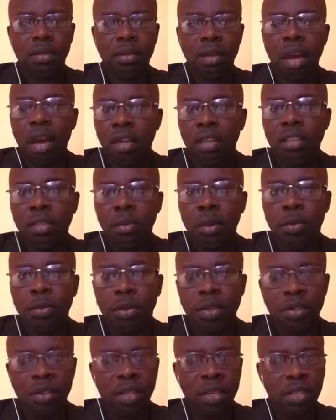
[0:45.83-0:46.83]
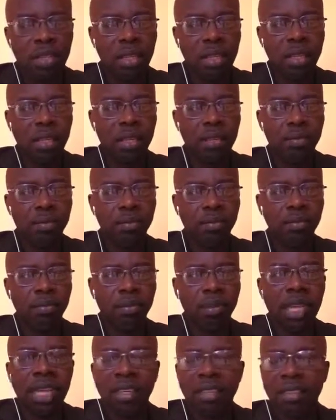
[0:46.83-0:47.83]
God to be presented.
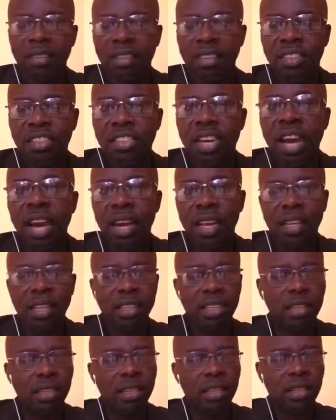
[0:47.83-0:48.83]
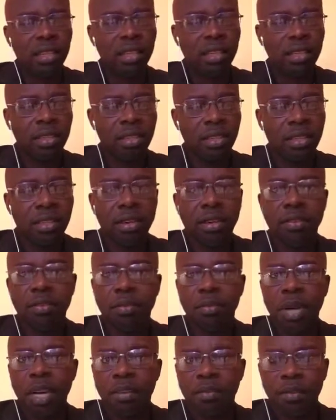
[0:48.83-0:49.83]
That is the challenge
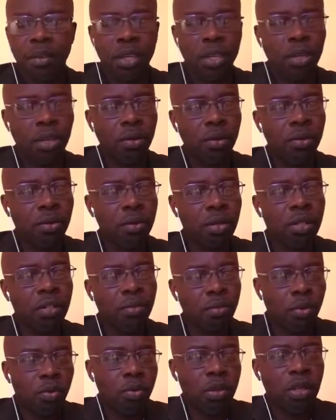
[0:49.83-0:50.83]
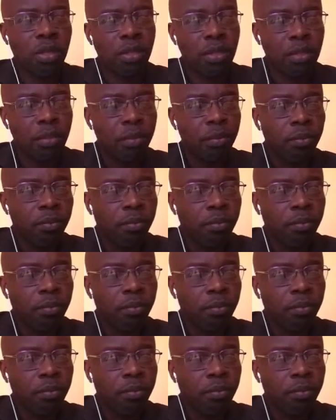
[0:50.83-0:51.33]
of my video this moment.